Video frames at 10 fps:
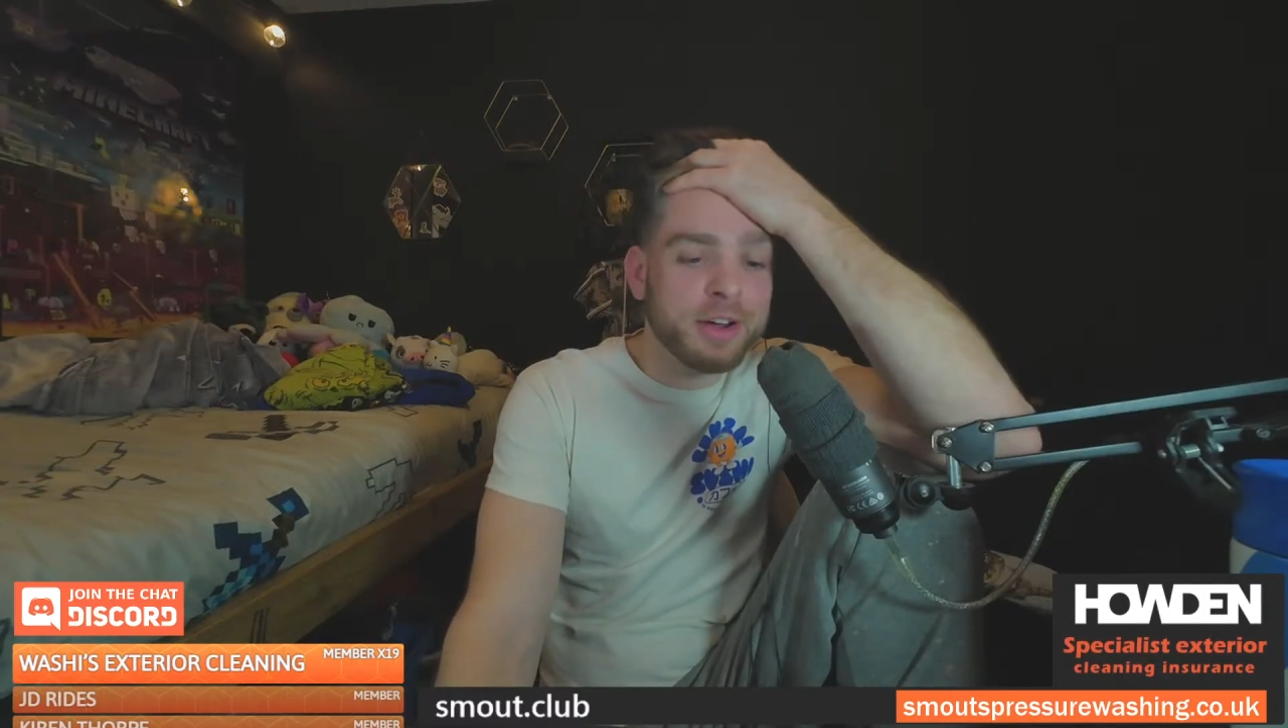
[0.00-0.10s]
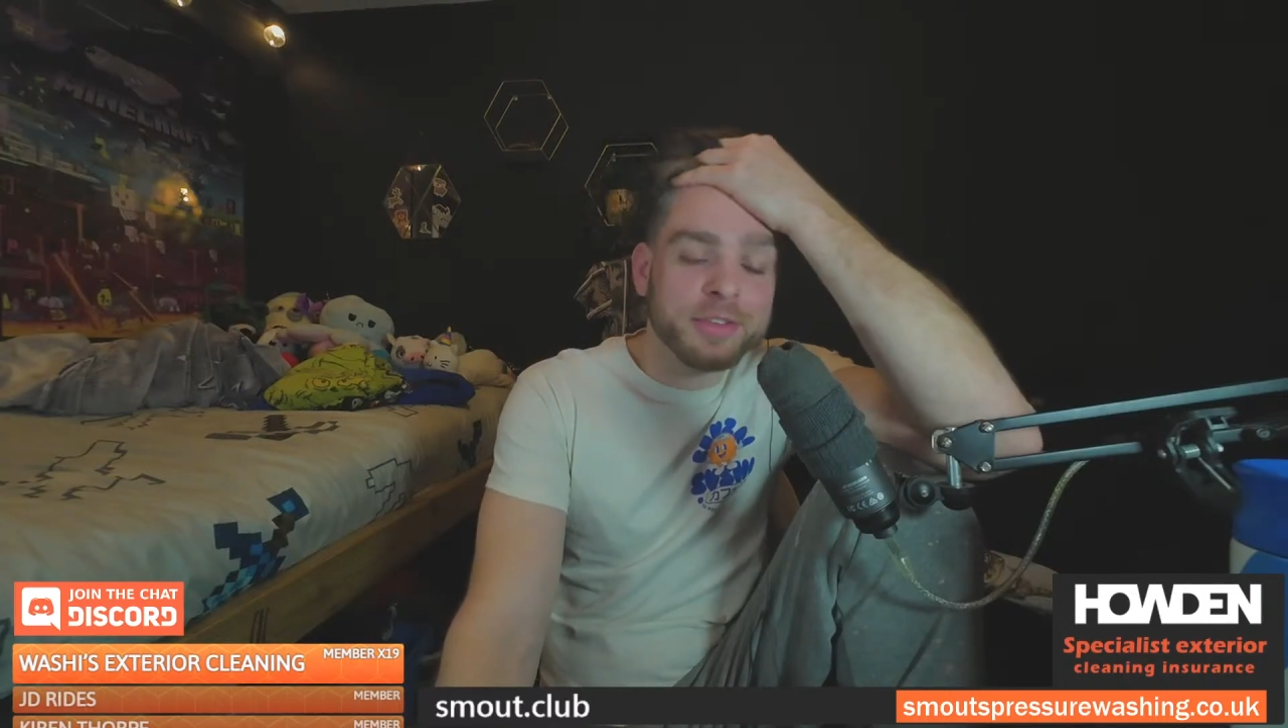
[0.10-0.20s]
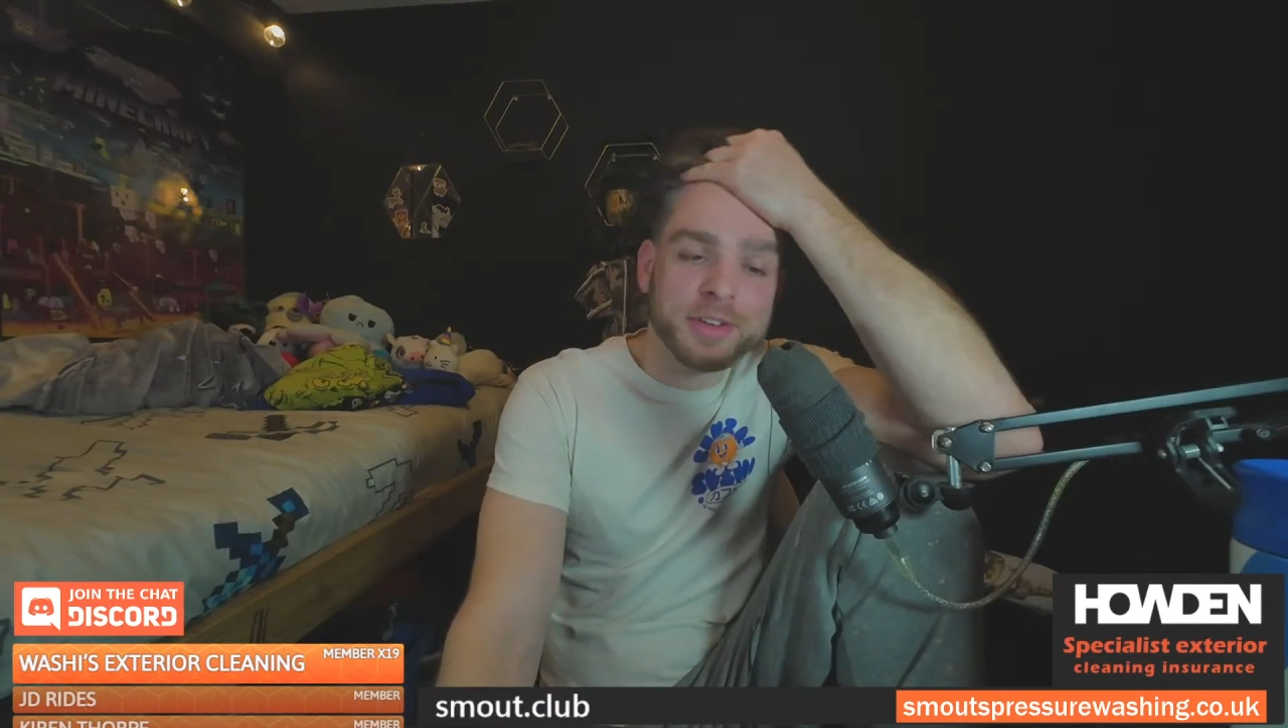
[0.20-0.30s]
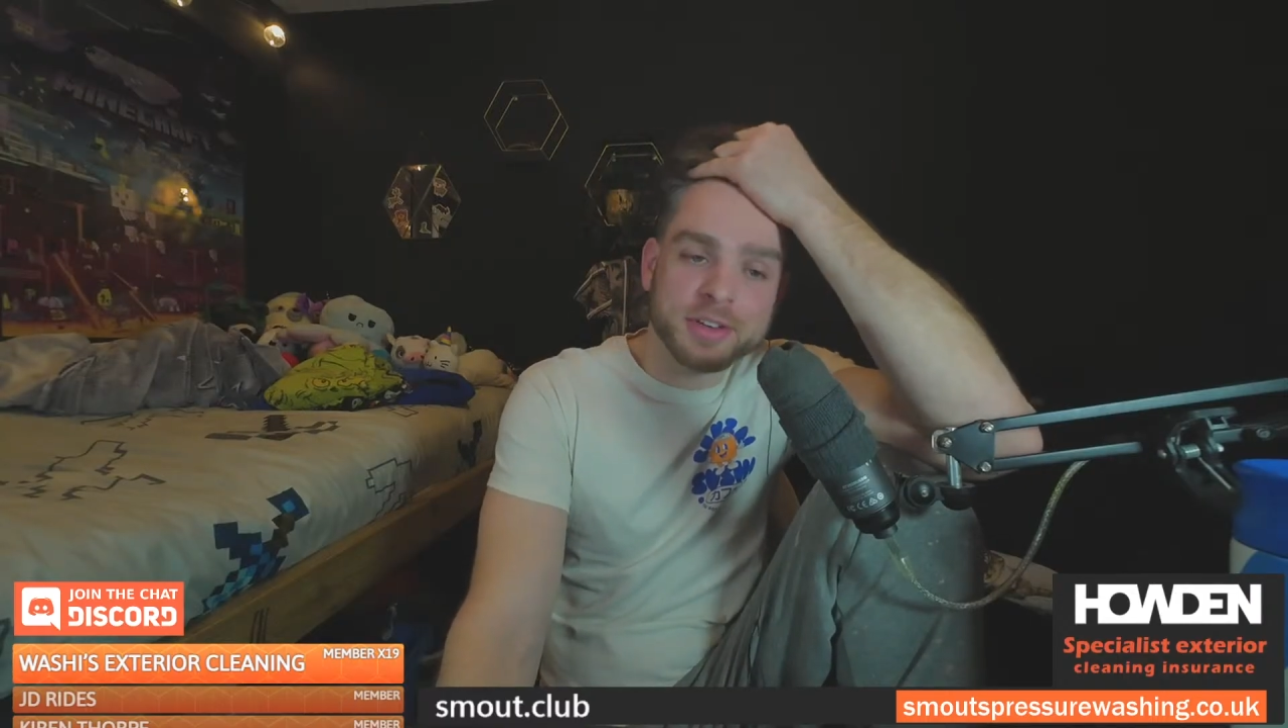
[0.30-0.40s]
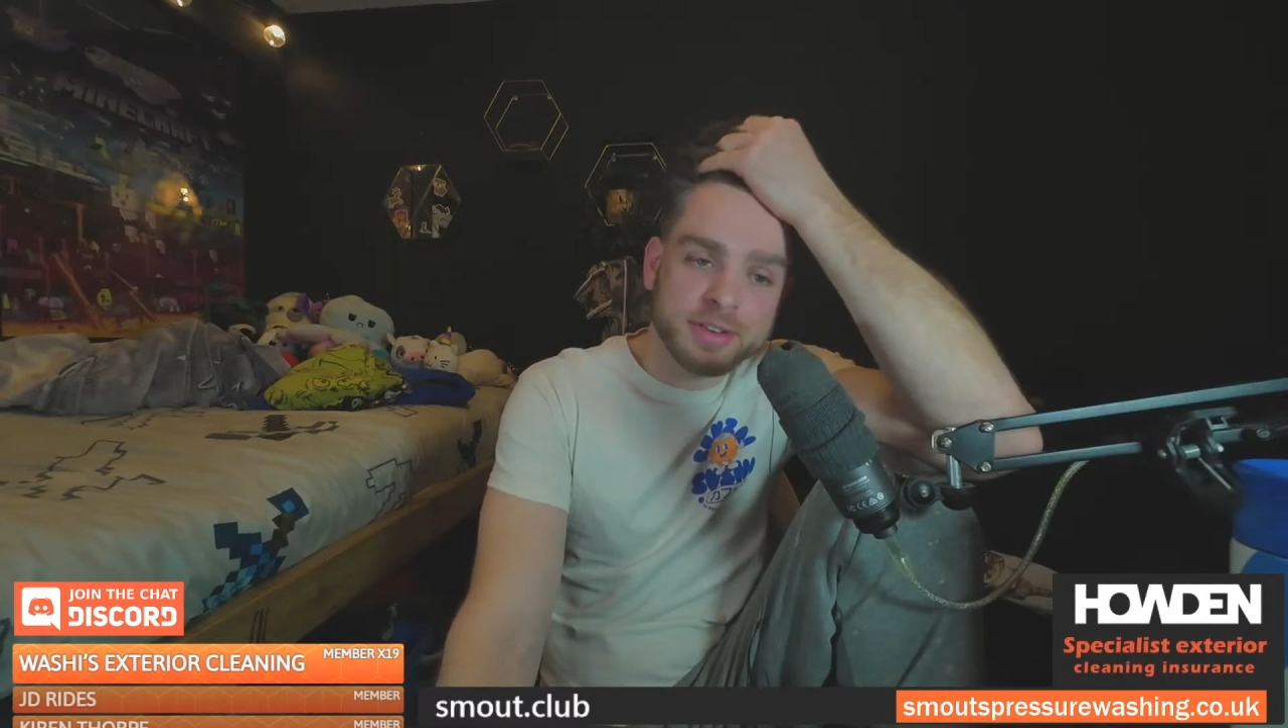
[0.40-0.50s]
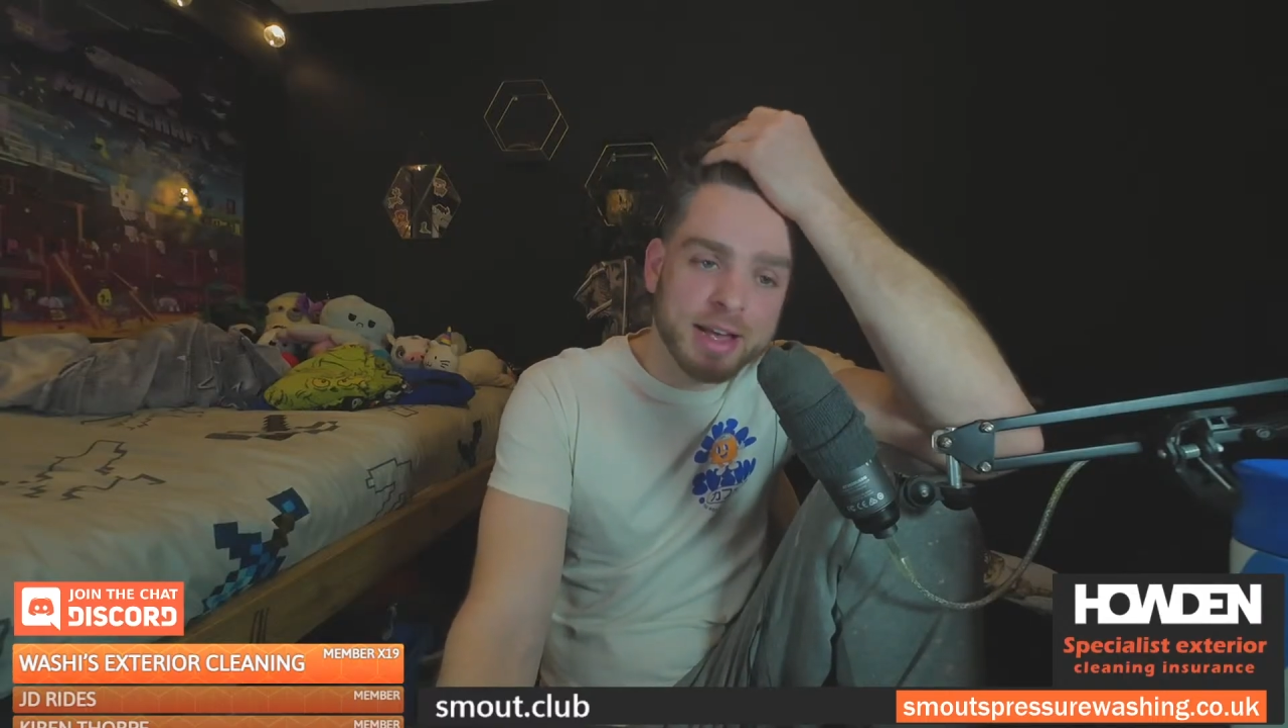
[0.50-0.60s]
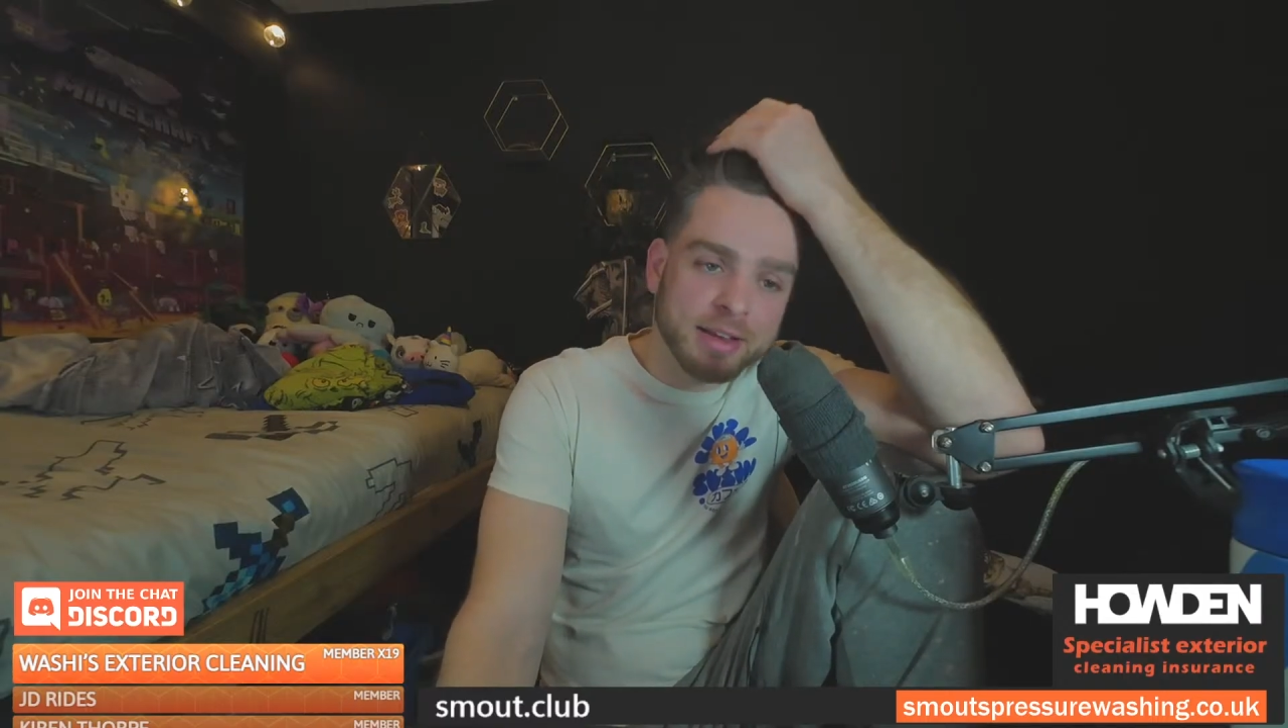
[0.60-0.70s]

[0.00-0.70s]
office to